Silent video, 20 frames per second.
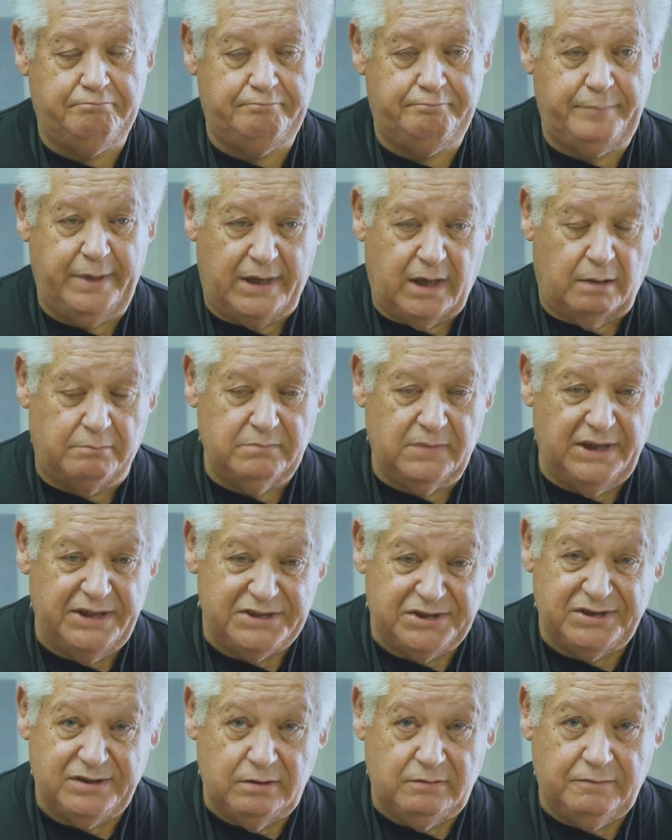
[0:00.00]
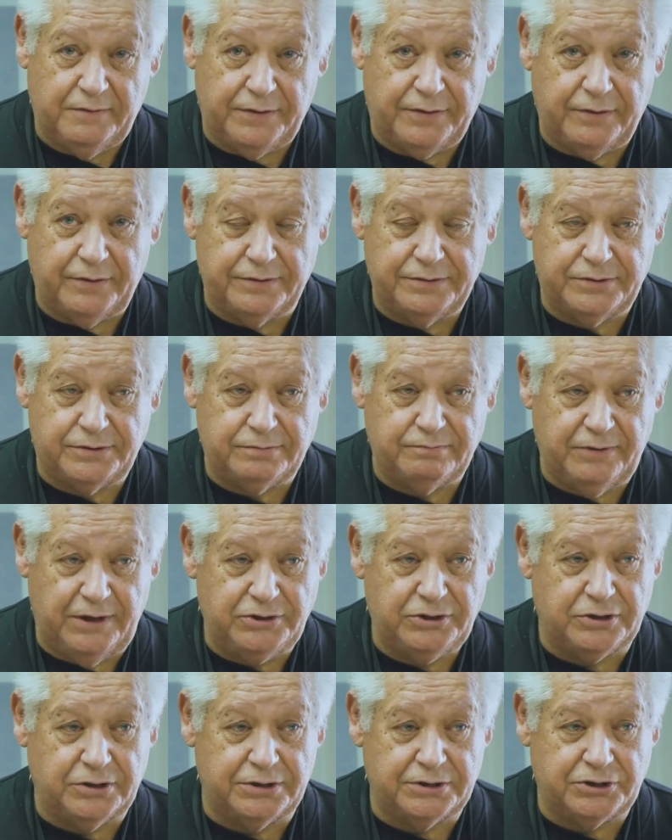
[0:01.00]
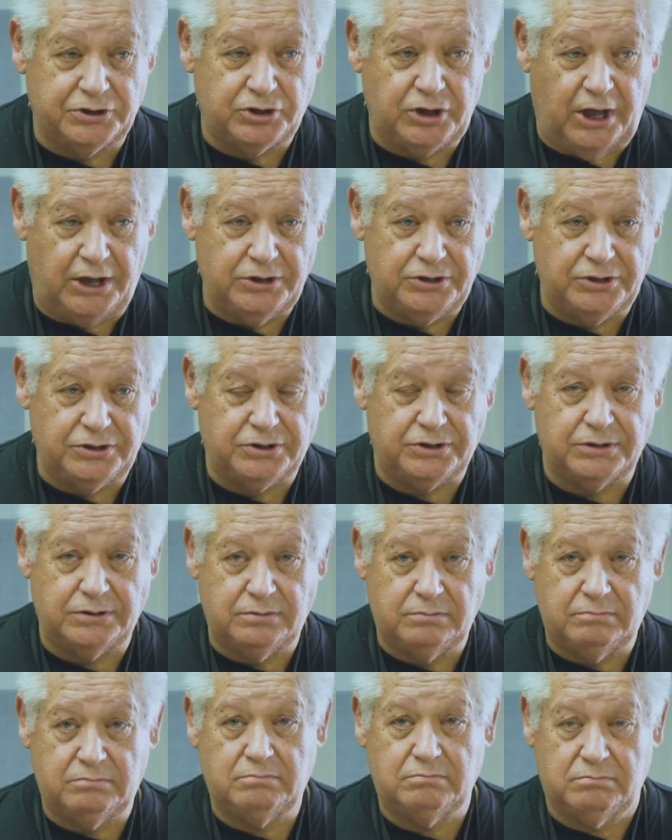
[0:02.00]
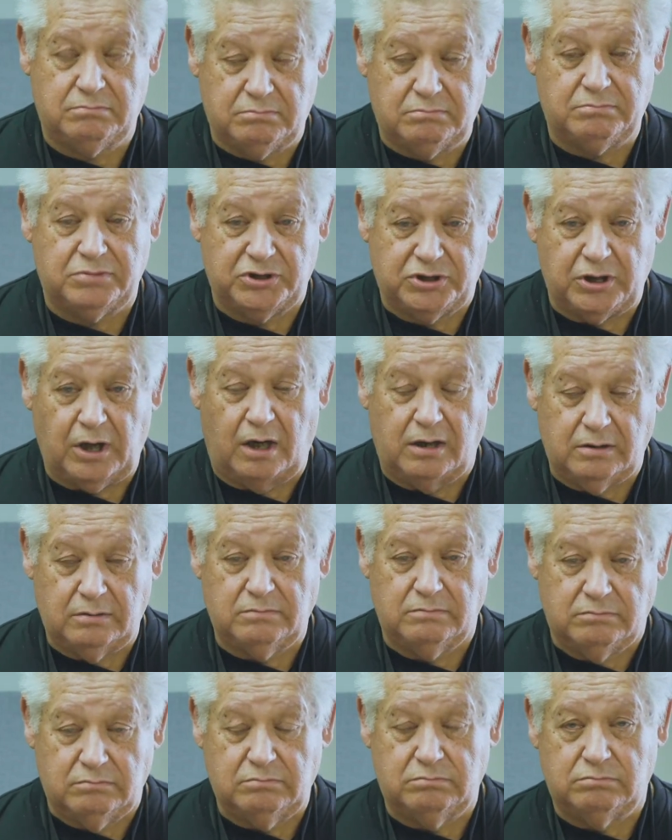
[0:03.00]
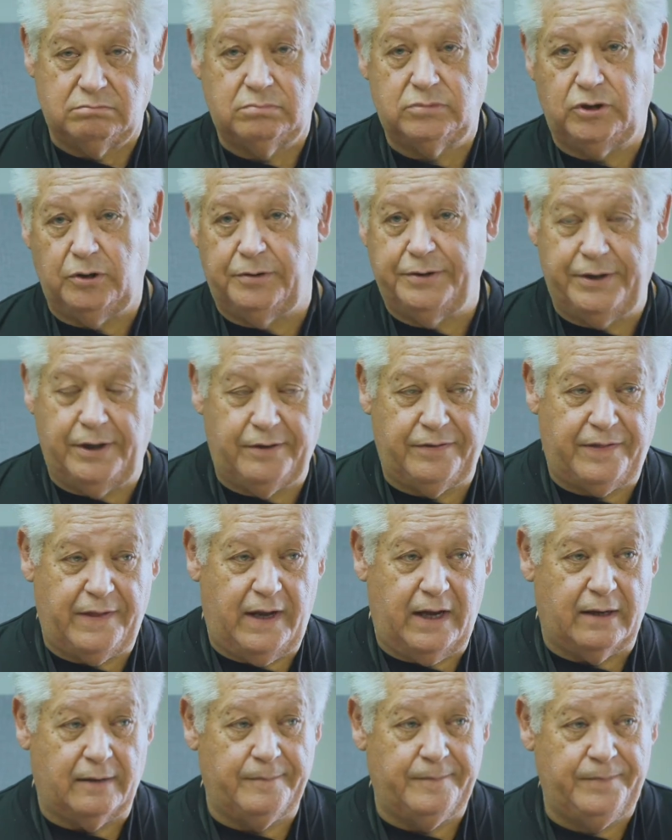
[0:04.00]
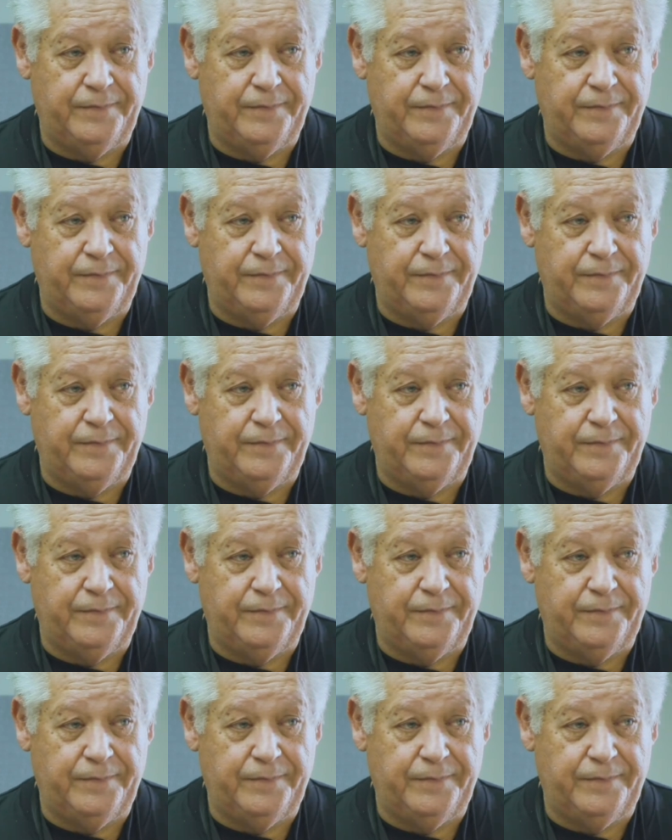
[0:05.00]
become listed with those regional exchanges and start doing their thing.